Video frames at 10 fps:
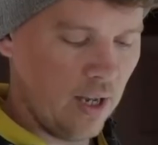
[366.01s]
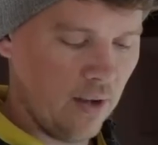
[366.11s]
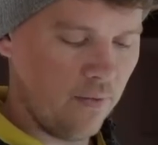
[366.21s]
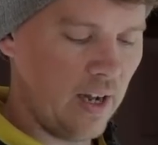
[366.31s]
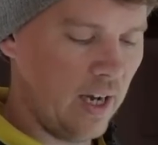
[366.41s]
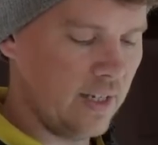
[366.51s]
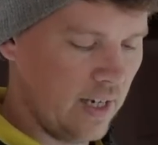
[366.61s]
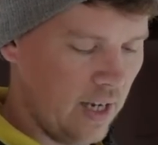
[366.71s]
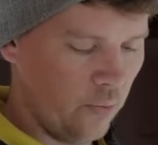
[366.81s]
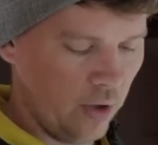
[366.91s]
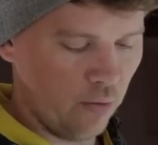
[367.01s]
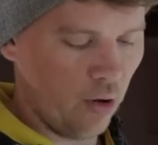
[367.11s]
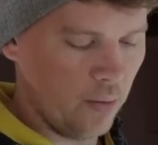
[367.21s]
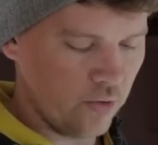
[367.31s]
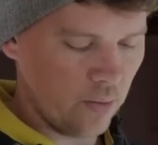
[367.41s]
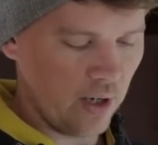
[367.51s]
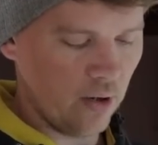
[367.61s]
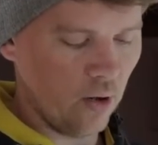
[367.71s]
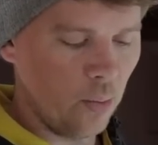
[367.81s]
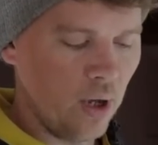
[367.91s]
file it down, we can grommet strip that
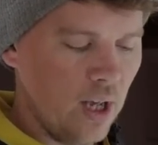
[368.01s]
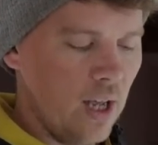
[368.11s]
up,